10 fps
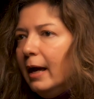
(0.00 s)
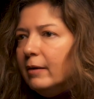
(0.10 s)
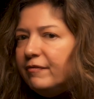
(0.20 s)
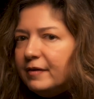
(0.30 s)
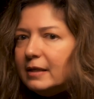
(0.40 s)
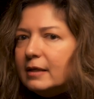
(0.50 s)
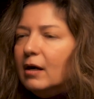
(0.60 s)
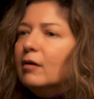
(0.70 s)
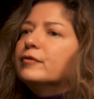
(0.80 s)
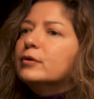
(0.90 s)
and feeling
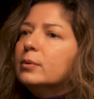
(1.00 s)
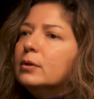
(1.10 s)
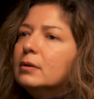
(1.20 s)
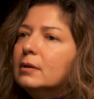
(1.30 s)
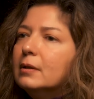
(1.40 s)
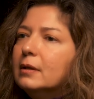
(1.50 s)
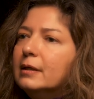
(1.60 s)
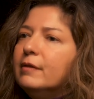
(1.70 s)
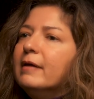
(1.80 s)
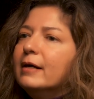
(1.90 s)
comfortable
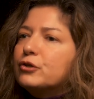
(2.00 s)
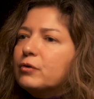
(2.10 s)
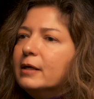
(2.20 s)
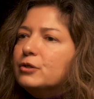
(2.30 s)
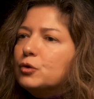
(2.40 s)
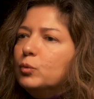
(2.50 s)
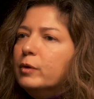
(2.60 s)
in that trench